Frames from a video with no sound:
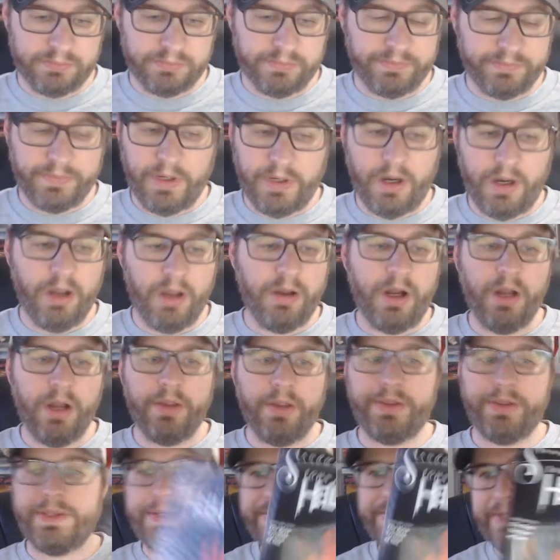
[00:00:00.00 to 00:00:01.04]
All
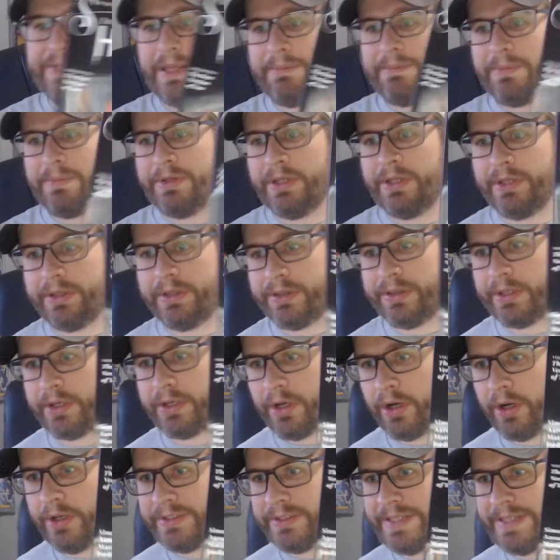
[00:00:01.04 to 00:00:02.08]
these the
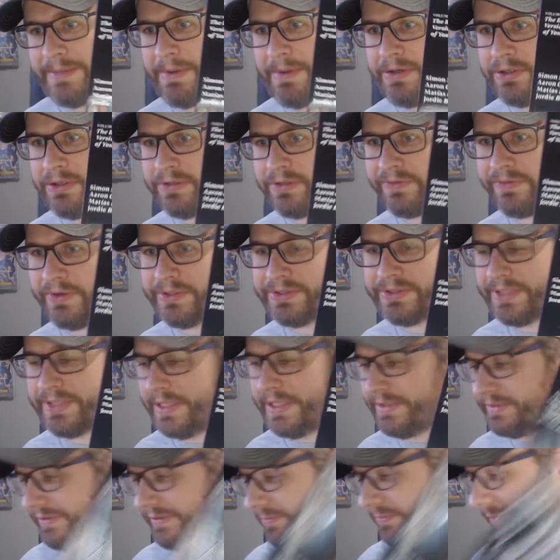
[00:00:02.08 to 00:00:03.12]
current Sandman Universe
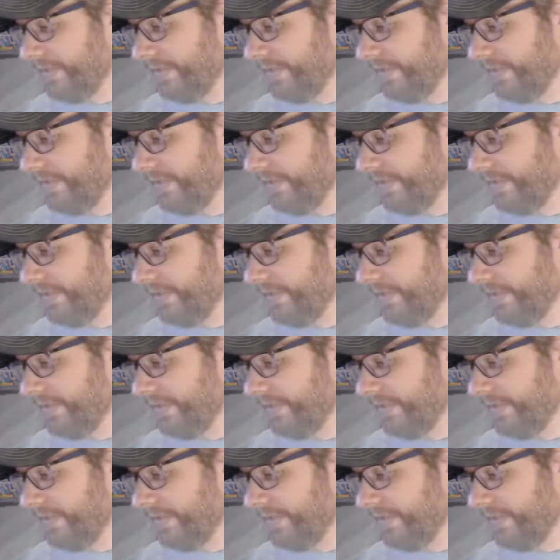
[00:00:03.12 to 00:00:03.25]
things have been